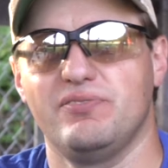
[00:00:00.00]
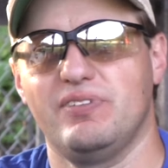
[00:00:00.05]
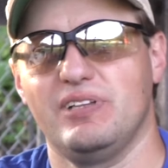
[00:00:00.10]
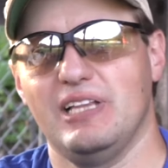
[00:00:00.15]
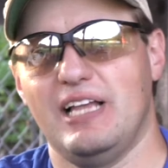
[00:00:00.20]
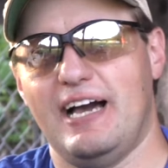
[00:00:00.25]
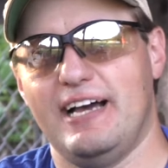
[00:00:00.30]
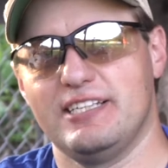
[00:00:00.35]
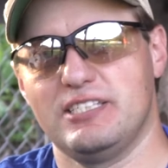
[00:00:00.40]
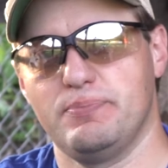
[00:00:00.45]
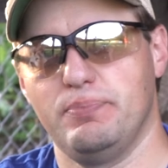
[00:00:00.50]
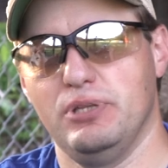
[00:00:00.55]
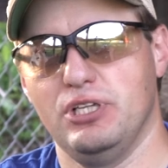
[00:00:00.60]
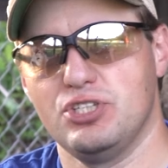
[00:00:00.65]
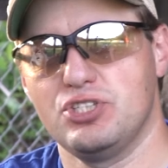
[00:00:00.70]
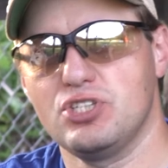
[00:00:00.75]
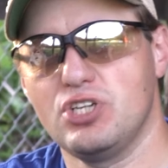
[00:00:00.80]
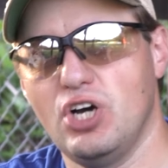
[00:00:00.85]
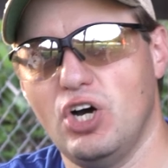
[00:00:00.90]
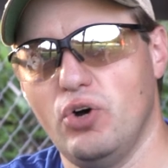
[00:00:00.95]
of glass
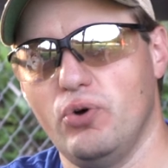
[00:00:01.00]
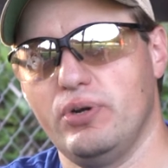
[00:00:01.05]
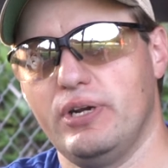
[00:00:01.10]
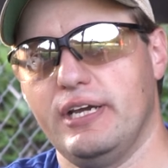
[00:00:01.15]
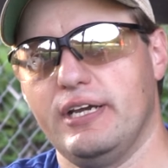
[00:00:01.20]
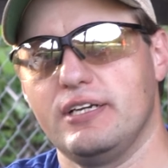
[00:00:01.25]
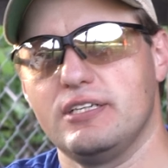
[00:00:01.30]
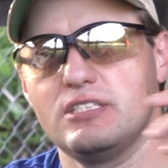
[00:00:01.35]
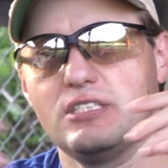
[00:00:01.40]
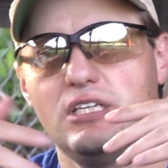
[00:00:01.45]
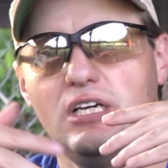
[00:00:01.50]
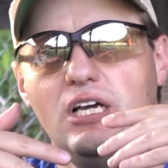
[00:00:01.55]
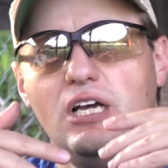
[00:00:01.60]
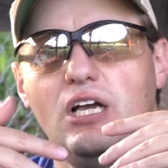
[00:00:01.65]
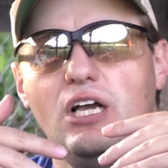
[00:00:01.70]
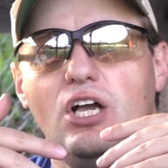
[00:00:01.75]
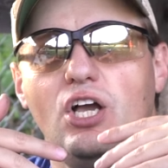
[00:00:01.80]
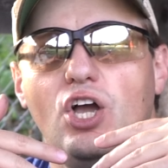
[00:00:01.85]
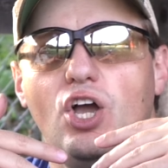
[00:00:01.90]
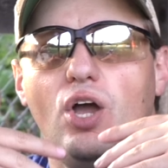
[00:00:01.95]
plus coatings.
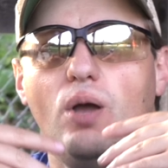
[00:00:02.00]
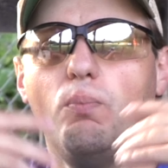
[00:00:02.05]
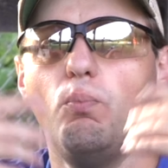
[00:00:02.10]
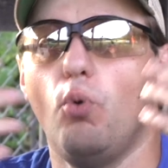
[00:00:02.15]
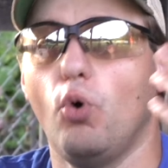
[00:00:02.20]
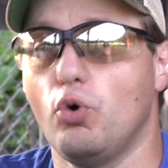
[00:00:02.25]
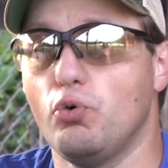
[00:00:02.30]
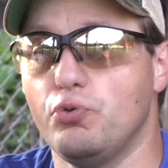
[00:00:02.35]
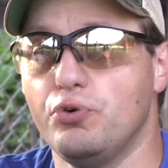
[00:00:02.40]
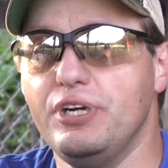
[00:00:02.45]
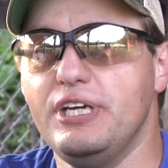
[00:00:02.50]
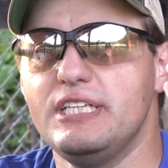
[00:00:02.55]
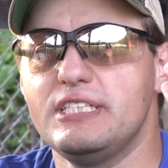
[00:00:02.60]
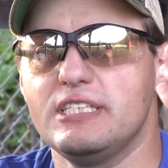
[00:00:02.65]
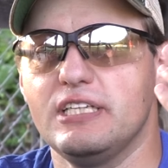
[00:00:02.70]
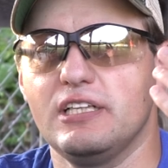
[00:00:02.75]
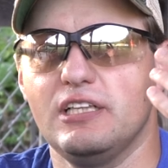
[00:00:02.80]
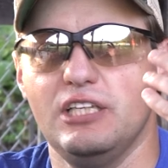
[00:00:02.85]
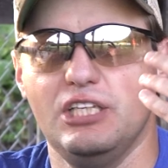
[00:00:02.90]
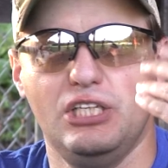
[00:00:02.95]
More
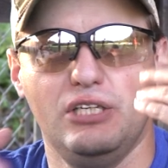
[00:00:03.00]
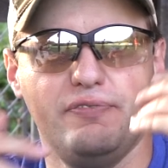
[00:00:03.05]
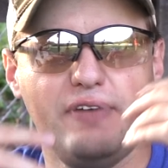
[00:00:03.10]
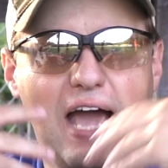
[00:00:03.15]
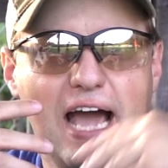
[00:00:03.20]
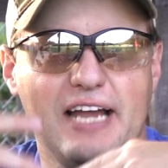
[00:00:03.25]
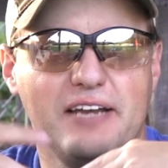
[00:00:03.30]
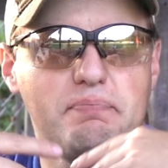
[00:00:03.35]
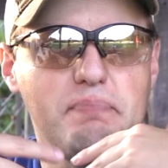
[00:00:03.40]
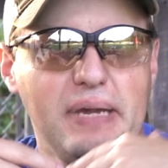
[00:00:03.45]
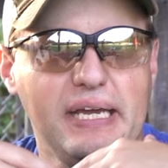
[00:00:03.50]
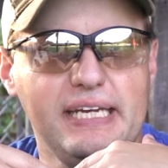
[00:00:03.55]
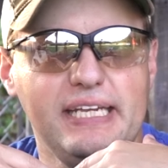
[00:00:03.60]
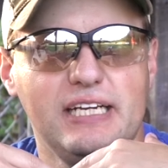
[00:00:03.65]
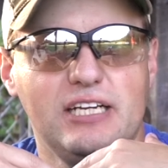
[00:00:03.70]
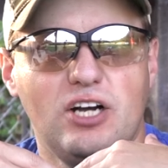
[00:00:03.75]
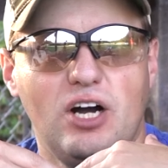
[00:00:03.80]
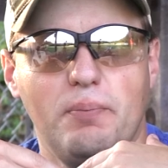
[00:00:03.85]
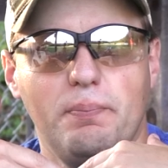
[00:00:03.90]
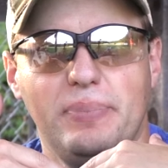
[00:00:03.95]
recently, you've had
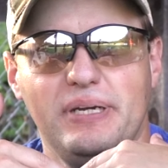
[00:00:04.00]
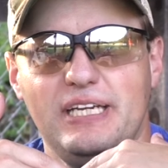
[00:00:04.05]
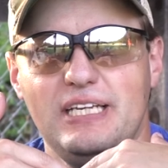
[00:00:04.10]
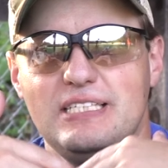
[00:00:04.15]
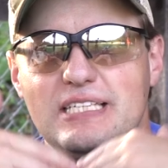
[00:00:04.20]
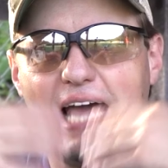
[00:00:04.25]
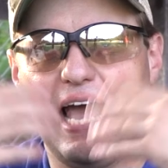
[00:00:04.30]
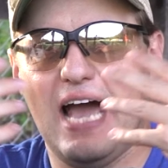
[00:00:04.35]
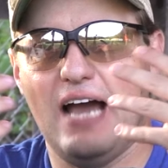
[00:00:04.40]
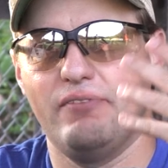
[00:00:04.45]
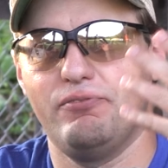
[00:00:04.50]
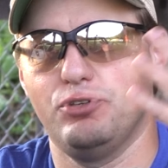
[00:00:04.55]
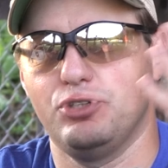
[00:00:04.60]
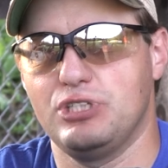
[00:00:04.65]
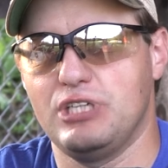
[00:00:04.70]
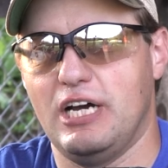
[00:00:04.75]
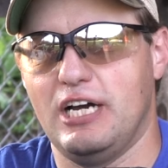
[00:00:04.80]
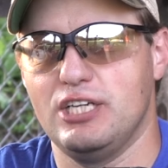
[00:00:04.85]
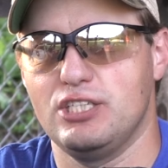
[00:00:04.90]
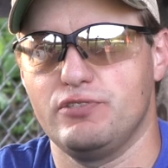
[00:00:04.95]
many companies
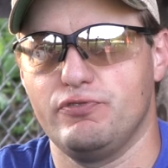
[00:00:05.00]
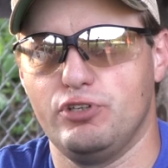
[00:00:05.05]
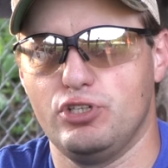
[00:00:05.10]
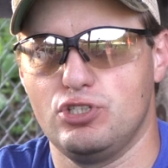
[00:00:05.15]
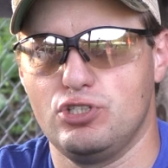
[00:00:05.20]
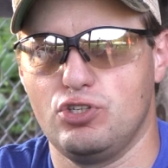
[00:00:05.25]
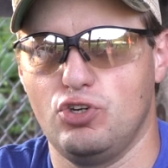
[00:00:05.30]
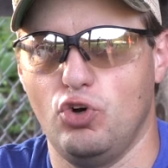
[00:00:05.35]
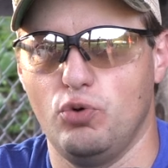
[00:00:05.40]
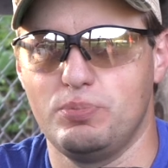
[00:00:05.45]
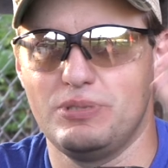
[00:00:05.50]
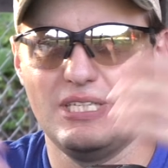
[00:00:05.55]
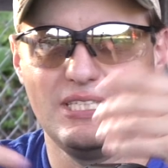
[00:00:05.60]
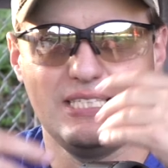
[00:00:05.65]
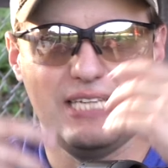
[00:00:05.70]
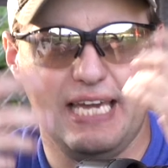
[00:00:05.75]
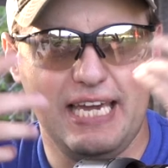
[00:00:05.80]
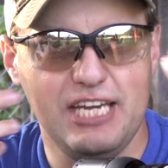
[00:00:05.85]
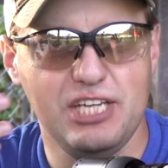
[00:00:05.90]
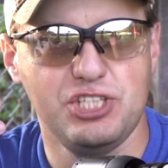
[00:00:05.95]
advertise their scopes
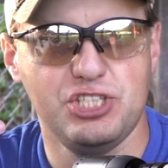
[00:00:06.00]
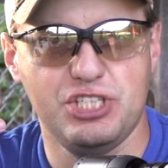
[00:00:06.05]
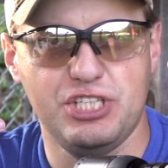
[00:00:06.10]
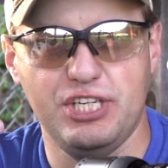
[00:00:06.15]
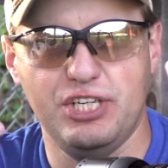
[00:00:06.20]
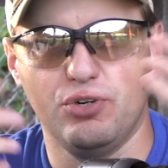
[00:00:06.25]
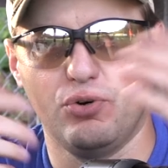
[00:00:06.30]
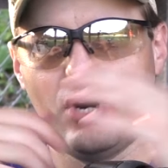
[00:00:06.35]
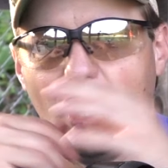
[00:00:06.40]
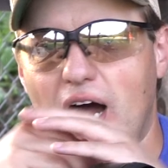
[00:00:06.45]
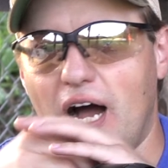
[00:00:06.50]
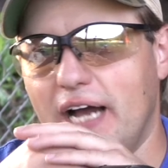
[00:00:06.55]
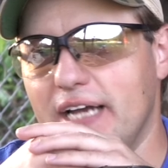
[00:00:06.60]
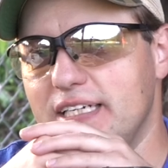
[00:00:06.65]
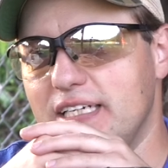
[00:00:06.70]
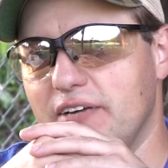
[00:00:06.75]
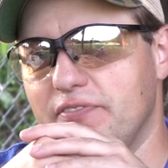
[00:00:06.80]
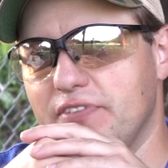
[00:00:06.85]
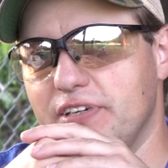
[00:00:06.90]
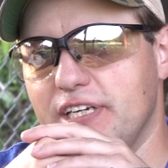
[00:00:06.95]
as HD or high
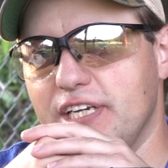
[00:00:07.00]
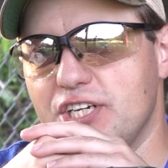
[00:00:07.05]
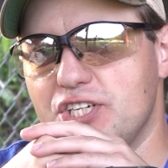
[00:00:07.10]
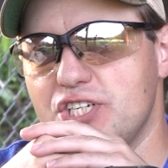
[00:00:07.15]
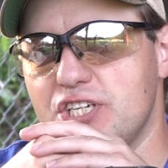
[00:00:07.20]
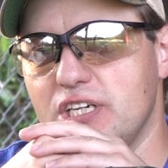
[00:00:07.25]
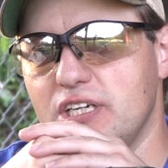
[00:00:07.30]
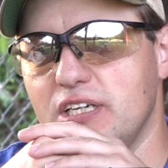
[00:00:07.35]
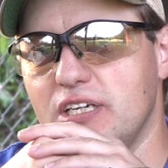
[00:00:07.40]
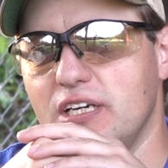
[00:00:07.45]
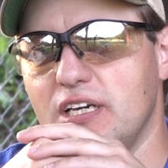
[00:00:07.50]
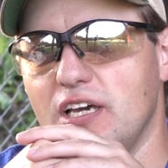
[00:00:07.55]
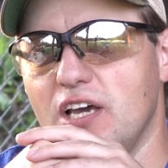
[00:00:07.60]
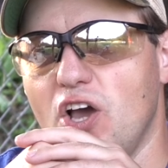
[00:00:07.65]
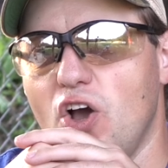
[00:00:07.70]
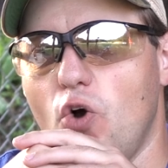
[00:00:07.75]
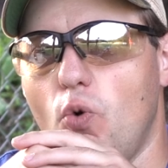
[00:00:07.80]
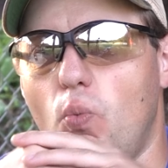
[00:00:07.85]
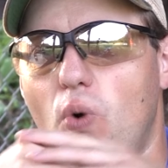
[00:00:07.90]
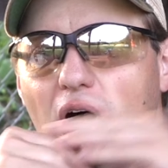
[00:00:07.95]
definition,
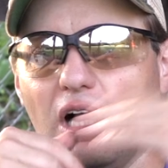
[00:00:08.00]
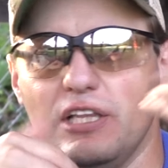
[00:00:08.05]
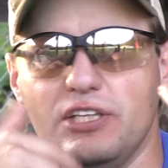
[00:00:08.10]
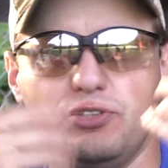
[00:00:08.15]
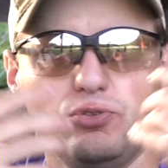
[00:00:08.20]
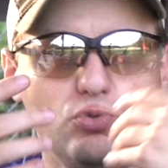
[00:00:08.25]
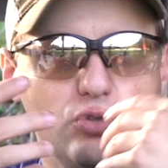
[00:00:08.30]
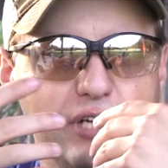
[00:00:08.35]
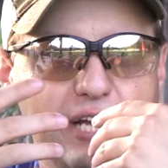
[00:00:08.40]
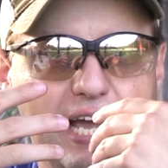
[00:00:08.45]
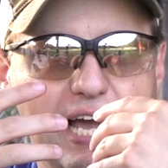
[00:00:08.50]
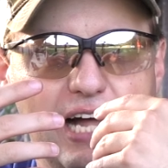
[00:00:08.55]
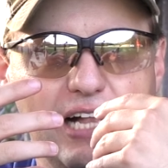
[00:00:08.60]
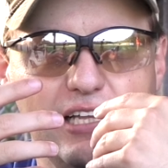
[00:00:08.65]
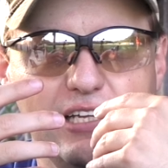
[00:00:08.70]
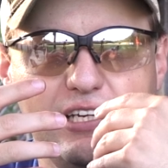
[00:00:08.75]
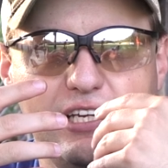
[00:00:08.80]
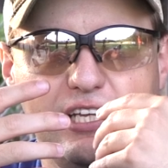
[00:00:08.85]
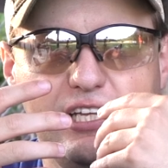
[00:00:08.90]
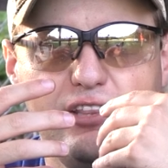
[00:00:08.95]
while in
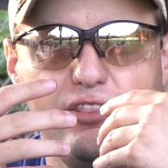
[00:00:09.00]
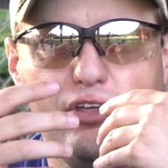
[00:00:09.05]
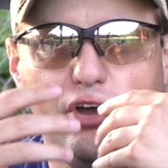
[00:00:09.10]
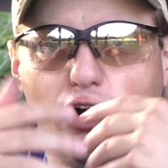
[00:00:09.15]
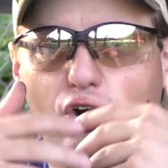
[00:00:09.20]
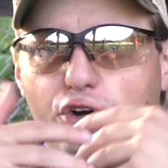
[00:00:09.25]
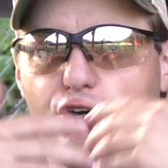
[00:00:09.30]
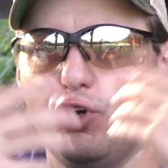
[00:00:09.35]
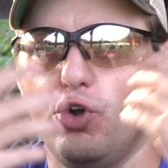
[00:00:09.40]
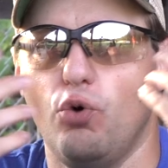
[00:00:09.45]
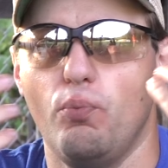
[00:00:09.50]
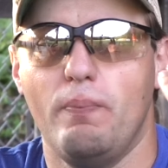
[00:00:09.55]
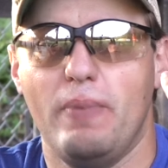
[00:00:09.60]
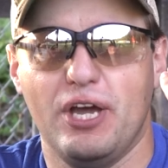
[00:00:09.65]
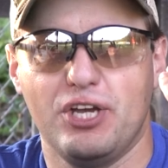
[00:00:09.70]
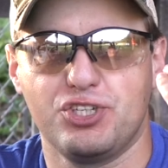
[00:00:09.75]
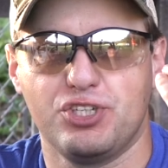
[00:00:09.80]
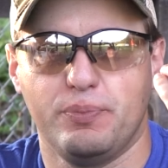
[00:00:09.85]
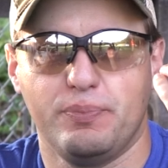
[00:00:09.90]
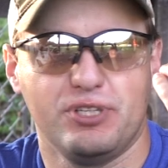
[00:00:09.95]
reality, there are no
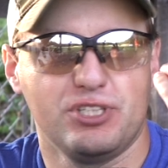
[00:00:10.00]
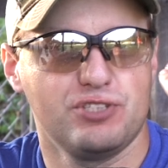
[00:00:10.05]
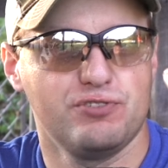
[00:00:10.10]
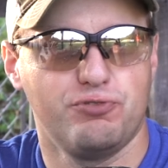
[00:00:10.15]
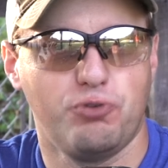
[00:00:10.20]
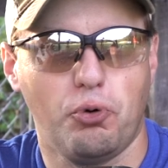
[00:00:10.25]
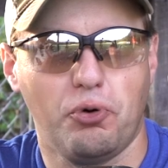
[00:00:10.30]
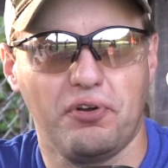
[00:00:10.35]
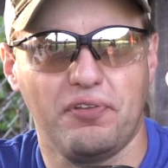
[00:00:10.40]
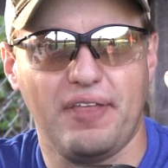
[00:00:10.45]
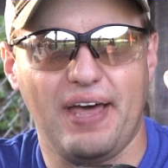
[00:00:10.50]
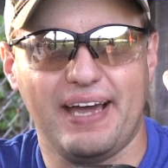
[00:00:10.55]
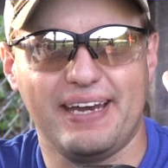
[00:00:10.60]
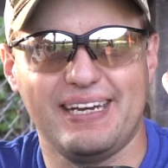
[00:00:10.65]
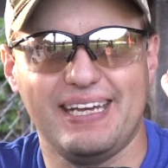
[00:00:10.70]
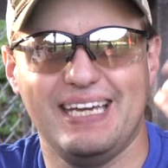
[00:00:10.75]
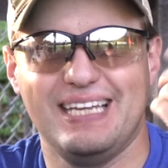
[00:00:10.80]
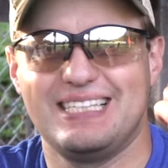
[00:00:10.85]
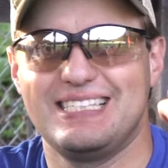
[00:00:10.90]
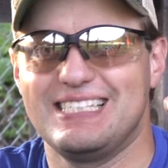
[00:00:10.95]
measurements for
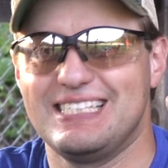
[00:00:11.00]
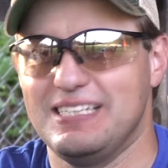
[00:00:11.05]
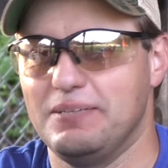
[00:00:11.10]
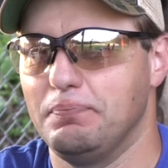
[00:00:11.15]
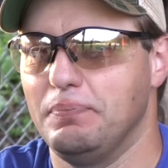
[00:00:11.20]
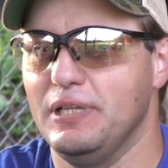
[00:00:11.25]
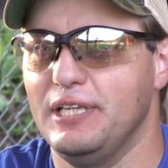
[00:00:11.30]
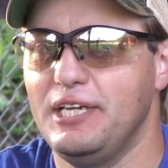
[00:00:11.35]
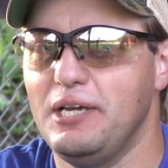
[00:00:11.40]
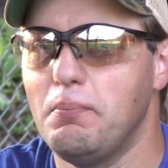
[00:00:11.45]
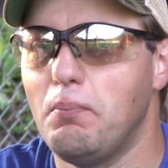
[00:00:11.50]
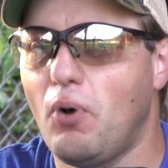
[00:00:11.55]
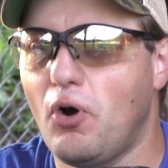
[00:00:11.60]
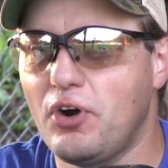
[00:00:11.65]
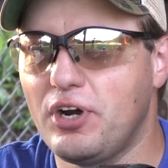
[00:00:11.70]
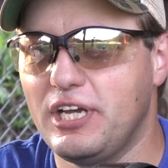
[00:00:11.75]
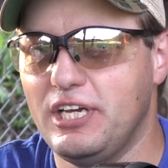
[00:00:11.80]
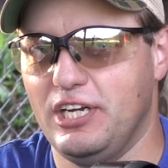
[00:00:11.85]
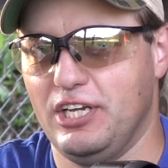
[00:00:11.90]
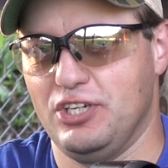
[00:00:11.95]
that. It's simply a
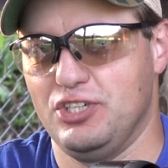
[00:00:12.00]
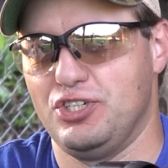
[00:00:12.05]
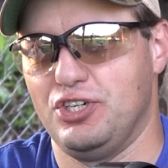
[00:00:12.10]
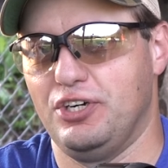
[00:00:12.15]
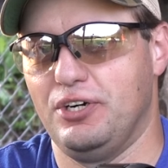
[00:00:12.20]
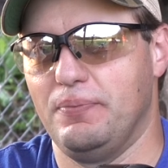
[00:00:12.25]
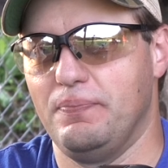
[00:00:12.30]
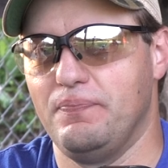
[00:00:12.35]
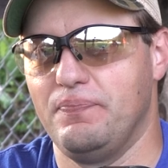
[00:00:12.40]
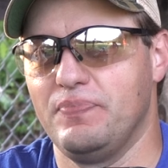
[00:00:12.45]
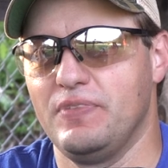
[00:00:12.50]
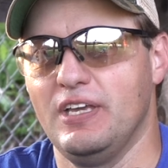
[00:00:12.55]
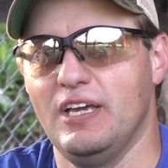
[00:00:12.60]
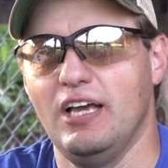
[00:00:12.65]
marketing term.